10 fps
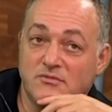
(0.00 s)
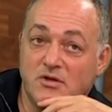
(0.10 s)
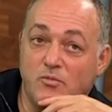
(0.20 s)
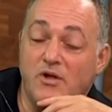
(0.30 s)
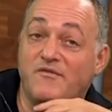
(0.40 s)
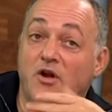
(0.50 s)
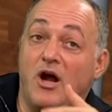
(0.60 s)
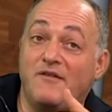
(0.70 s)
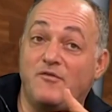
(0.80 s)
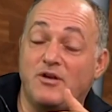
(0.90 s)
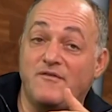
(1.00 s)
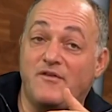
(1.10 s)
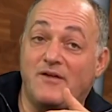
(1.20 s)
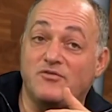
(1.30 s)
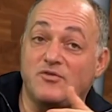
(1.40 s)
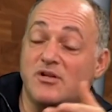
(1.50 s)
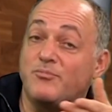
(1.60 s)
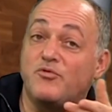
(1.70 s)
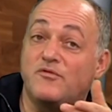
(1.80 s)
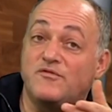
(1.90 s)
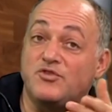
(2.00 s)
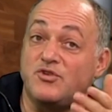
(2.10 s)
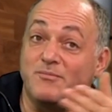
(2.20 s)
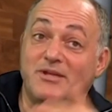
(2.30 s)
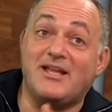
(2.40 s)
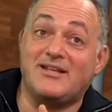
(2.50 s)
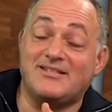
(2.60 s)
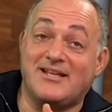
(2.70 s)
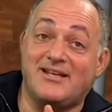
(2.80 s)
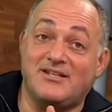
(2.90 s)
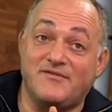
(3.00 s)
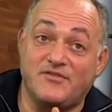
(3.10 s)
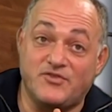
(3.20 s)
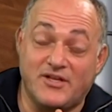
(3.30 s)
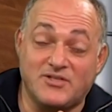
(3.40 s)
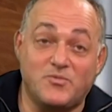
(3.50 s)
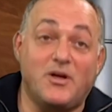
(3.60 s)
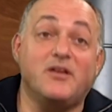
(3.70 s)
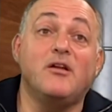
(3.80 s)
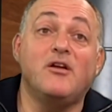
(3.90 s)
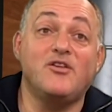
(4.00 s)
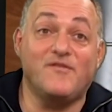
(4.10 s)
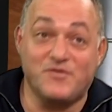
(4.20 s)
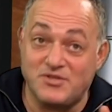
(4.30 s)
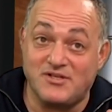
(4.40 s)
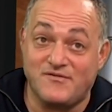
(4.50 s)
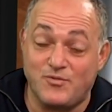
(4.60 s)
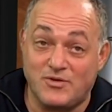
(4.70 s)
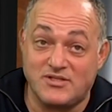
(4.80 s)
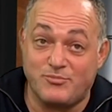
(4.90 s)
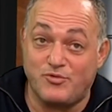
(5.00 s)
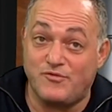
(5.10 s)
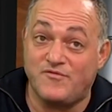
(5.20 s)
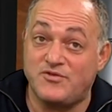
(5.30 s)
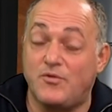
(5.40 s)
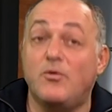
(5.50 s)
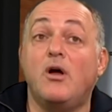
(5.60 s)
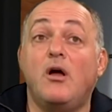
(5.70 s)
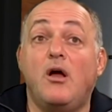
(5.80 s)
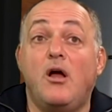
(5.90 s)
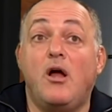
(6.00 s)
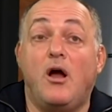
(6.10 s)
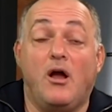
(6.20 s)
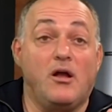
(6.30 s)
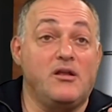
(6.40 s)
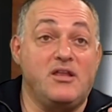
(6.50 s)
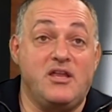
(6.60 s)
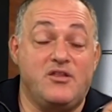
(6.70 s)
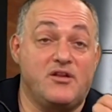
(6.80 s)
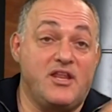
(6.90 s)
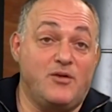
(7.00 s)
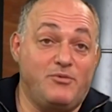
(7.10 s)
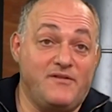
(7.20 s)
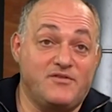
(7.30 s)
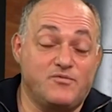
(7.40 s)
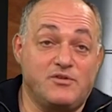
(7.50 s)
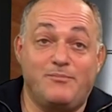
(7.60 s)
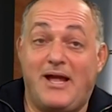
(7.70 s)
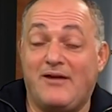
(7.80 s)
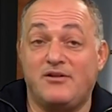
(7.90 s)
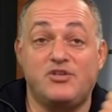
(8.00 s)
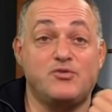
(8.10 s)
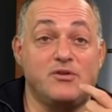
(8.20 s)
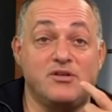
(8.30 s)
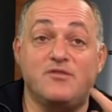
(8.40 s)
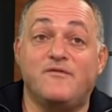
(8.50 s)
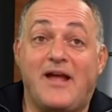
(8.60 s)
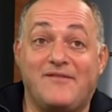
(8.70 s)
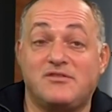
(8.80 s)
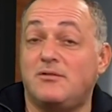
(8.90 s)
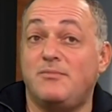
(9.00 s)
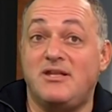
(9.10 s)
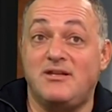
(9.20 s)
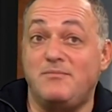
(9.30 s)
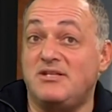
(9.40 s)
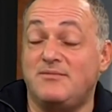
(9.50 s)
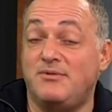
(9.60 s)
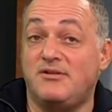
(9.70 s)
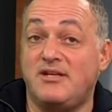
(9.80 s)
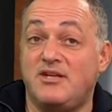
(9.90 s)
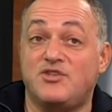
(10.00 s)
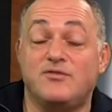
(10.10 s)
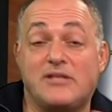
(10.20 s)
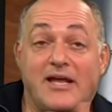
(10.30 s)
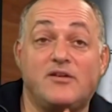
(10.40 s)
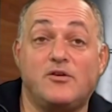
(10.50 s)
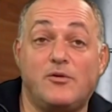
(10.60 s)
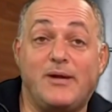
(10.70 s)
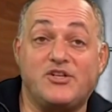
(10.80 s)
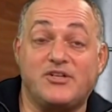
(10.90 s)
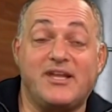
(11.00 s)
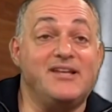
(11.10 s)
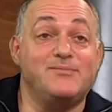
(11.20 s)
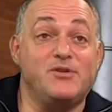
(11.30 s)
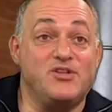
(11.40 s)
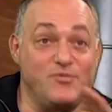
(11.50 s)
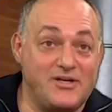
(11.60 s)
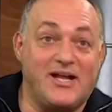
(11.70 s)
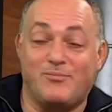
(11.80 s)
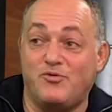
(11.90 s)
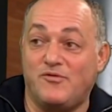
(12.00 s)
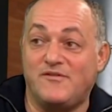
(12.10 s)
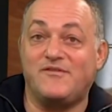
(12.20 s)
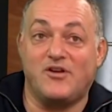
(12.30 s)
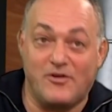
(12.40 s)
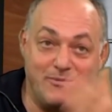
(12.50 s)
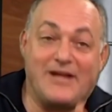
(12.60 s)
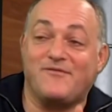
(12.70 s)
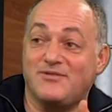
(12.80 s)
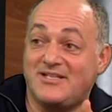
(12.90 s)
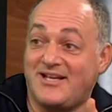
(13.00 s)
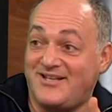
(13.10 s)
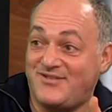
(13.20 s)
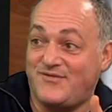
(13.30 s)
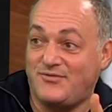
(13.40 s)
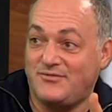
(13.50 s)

Well, if your I-45 was already approved, you shouldn't be getting a second interview. So guess what? Your first interview wasn't approved. So either they don't believe it's a real marriage or you have some inadmissibility issues. I don't know about your case, but you are not approved if you're going back for a second interview.